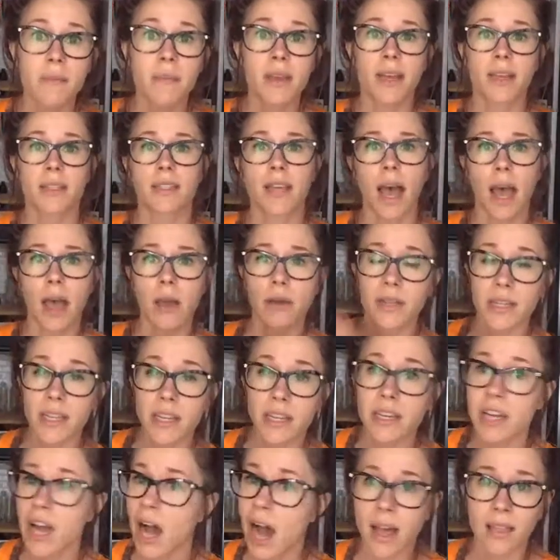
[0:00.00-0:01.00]
Because I
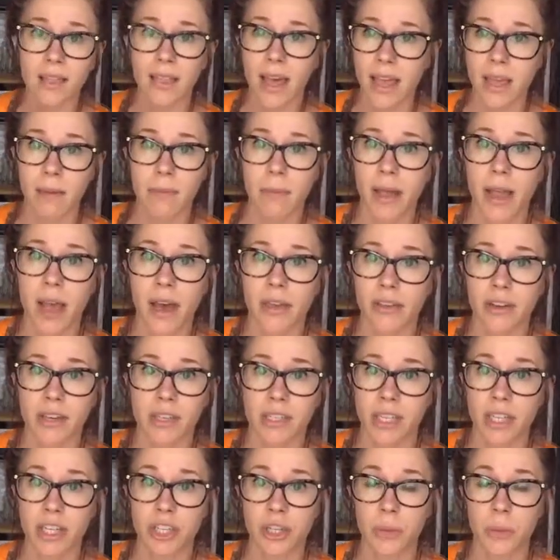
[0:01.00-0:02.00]
did not like my other
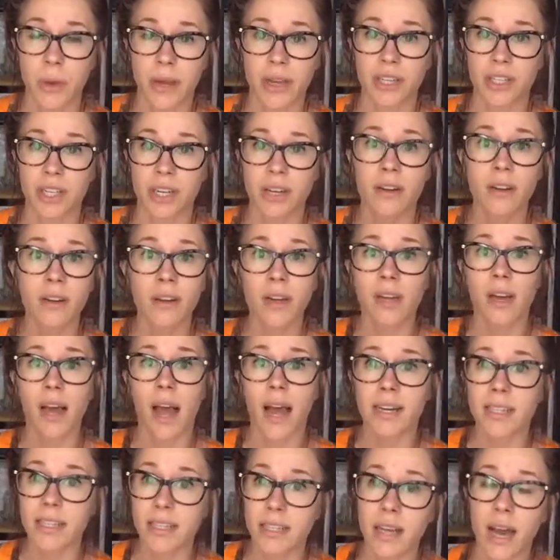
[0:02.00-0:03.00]
situation.
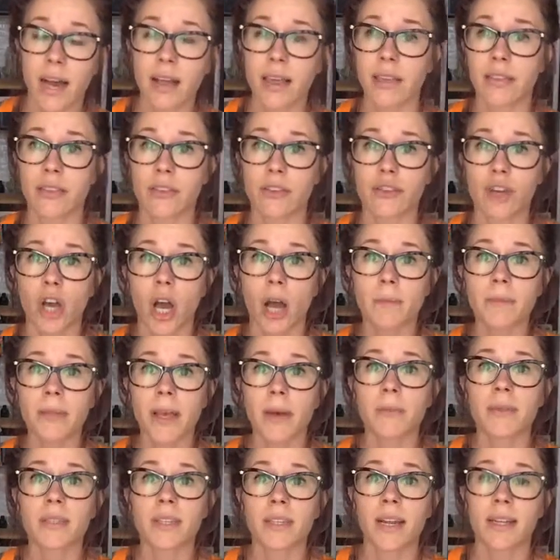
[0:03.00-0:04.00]
I did not like the jobs I
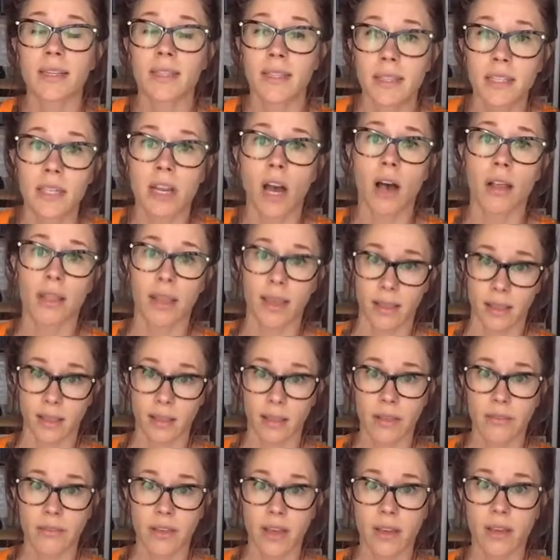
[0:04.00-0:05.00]
was in. I did not like the
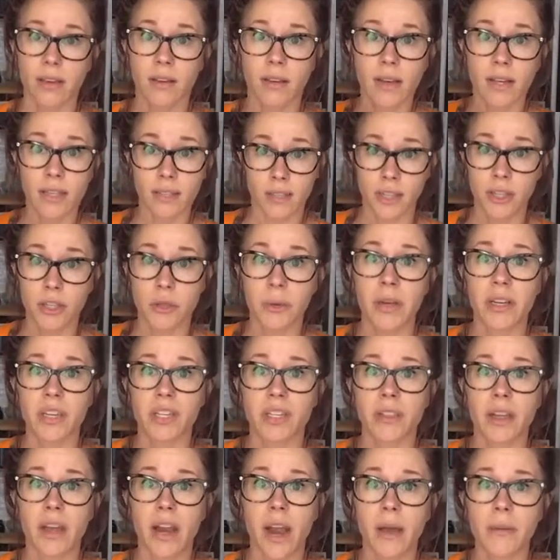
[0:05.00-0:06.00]
living
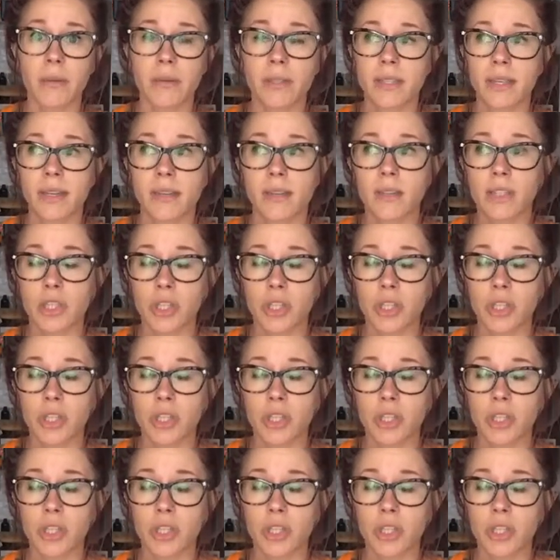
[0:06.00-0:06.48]
situation that I was in.